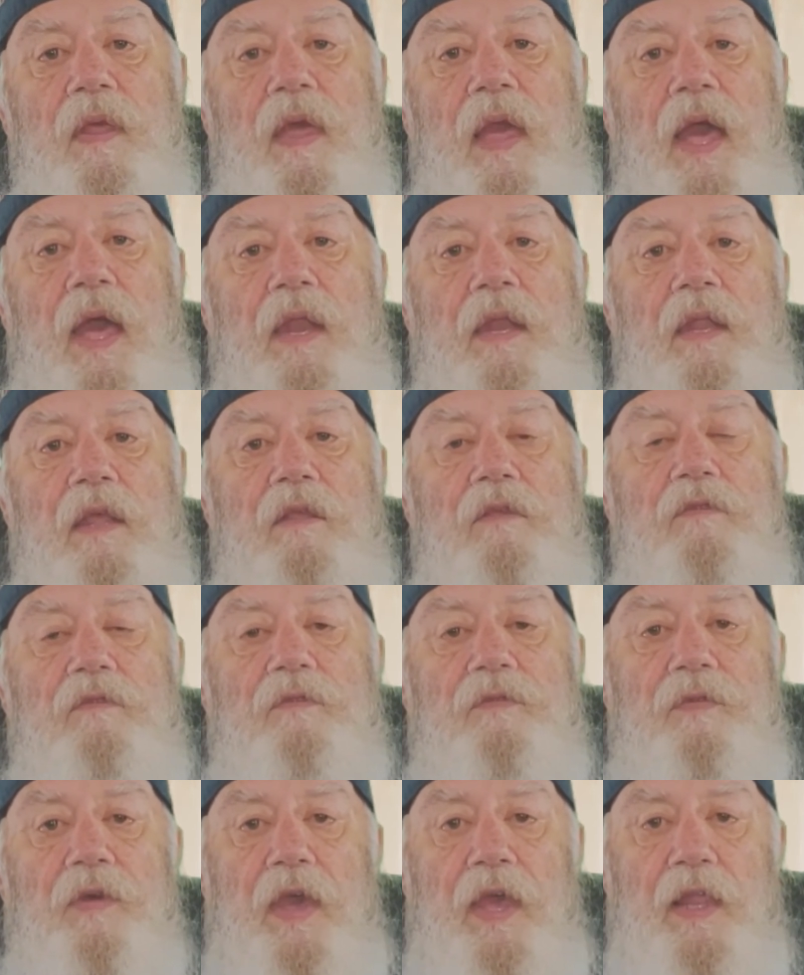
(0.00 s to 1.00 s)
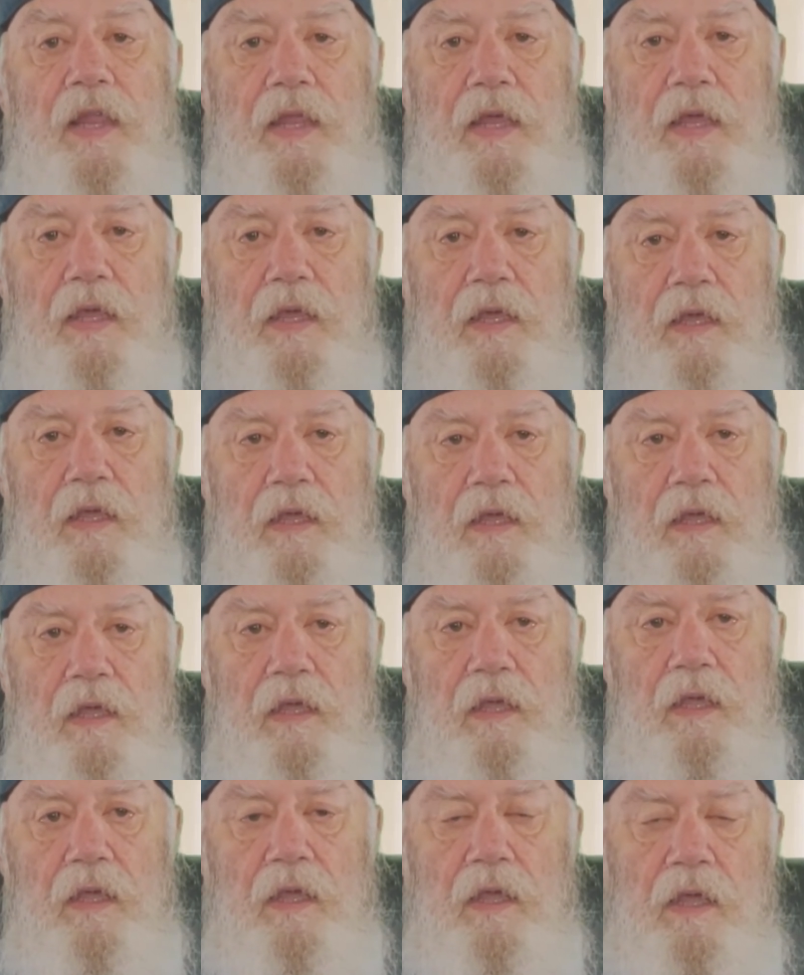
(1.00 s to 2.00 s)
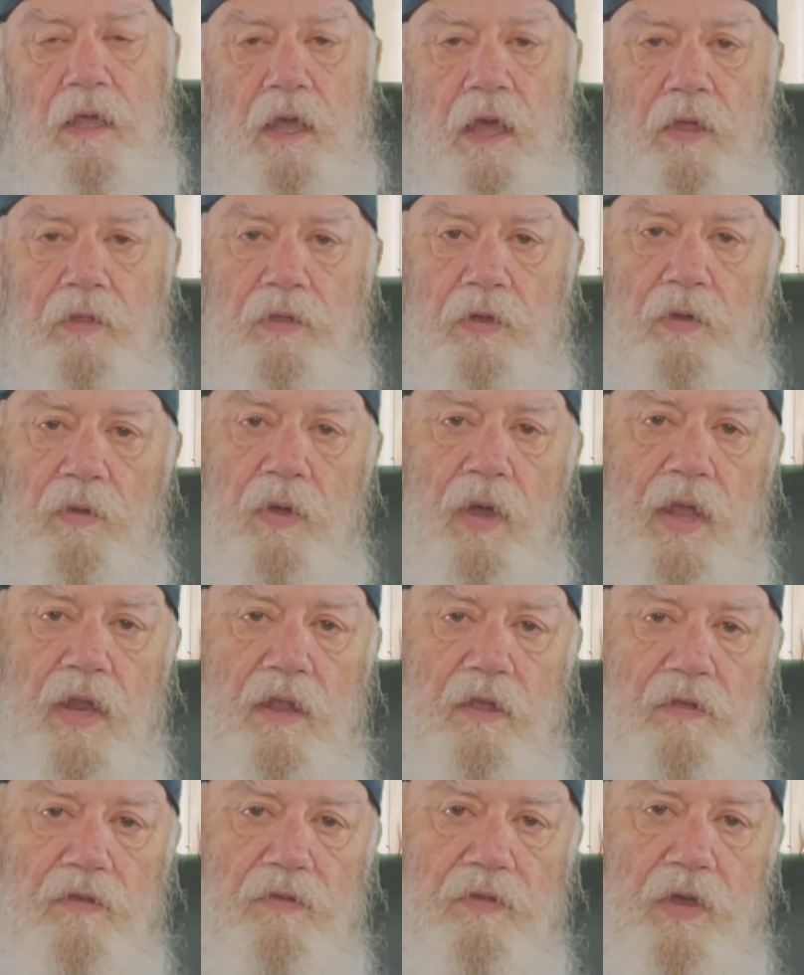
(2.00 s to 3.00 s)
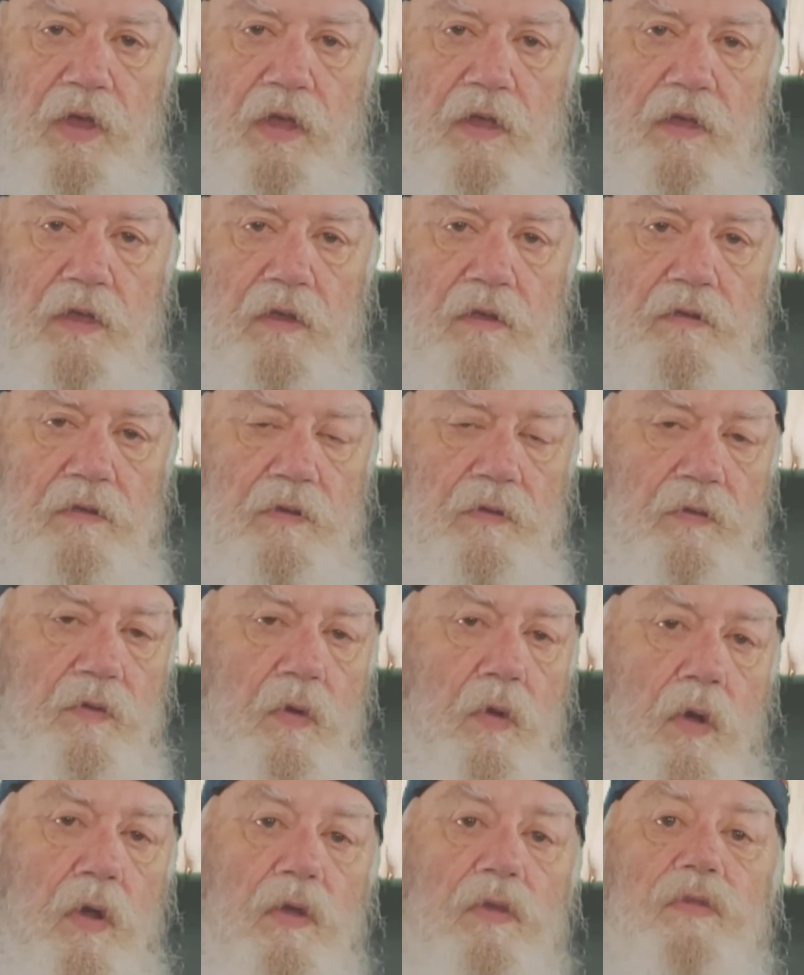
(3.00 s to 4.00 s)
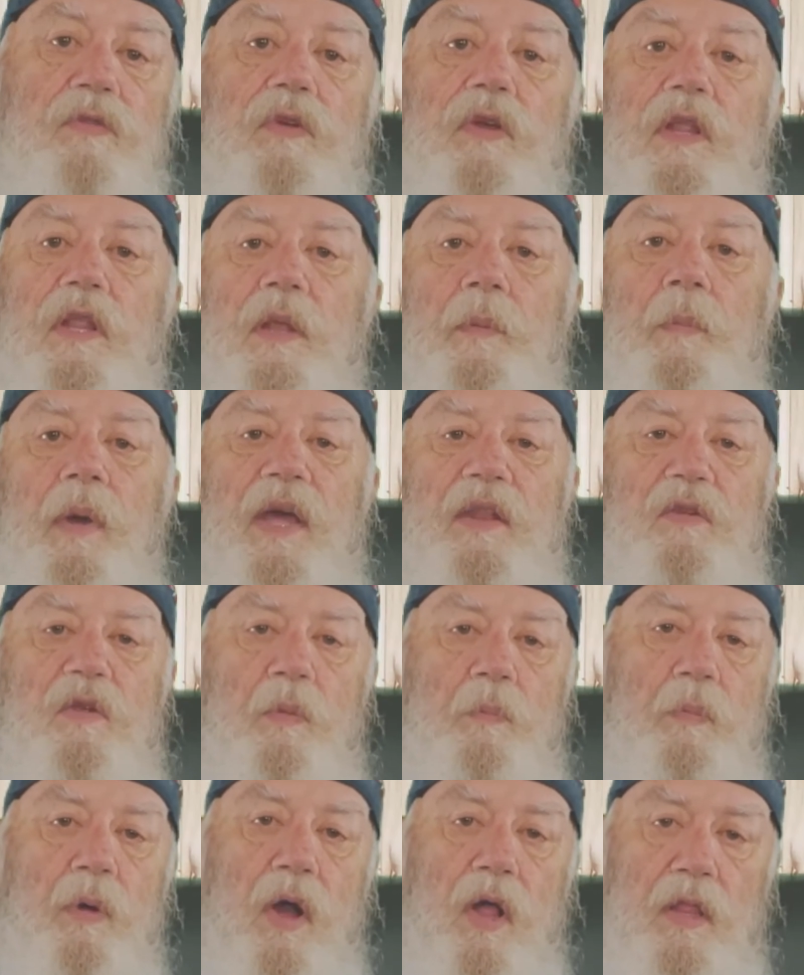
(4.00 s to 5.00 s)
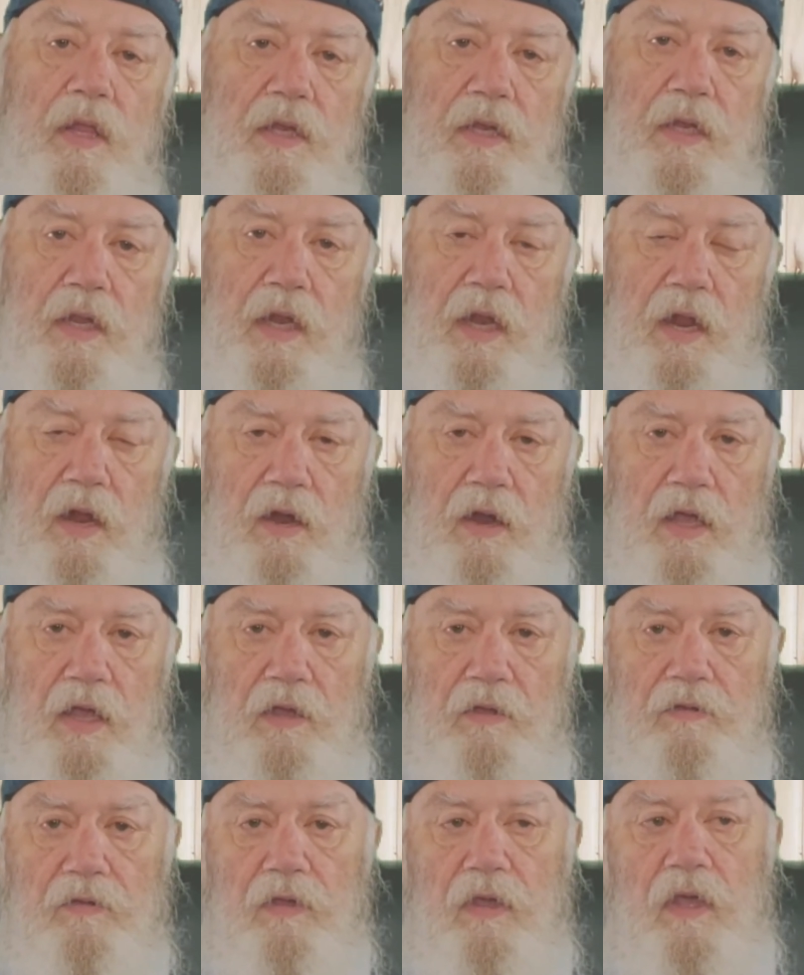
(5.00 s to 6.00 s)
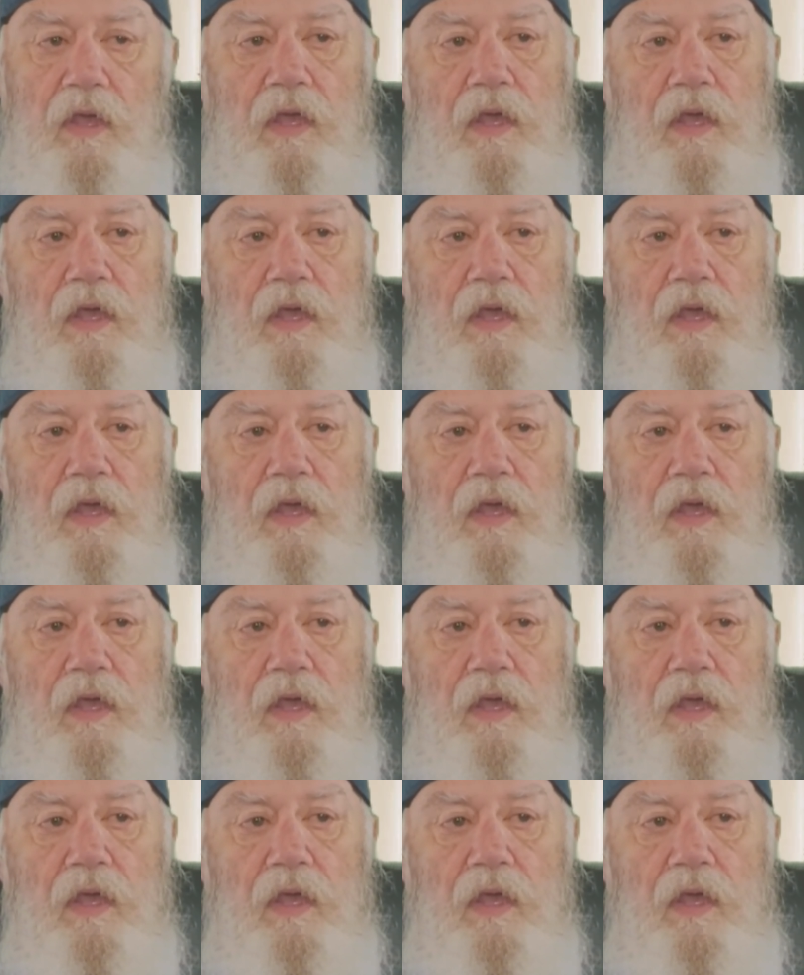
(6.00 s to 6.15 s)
And it's failing. And the greatest failures, of course, are in the metropolitan areas,